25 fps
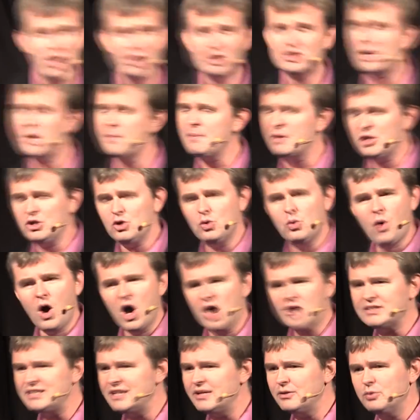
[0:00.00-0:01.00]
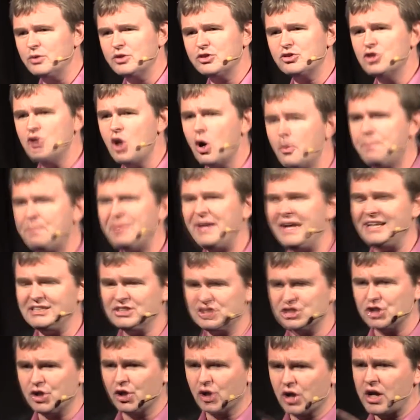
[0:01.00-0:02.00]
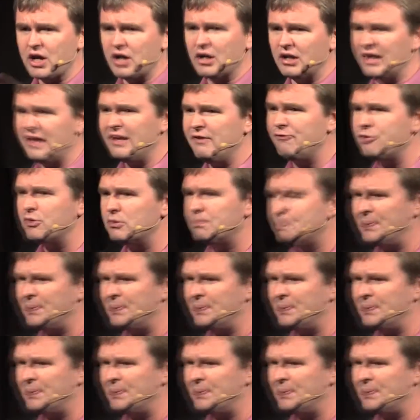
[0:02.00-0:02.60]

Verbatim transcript: Some of you walked in with no peace. You're going to leave with